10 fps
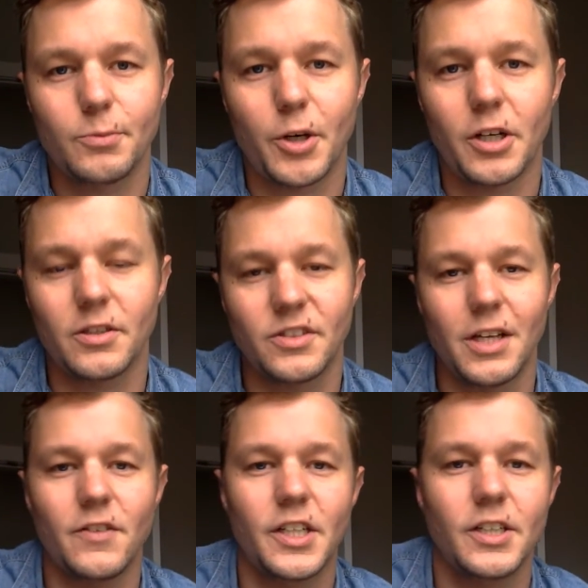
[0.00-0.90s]
Spurrier is
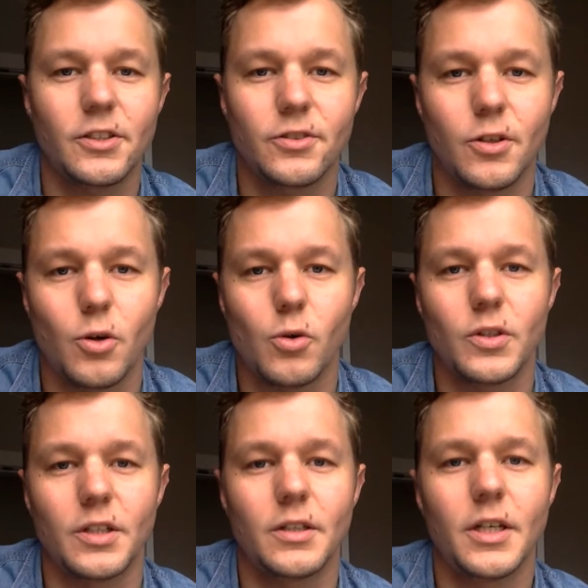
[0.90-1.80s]
70 years old,
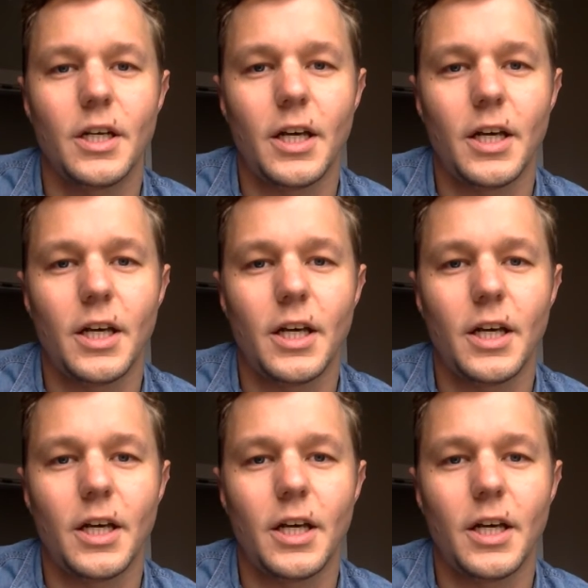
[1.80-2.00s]
and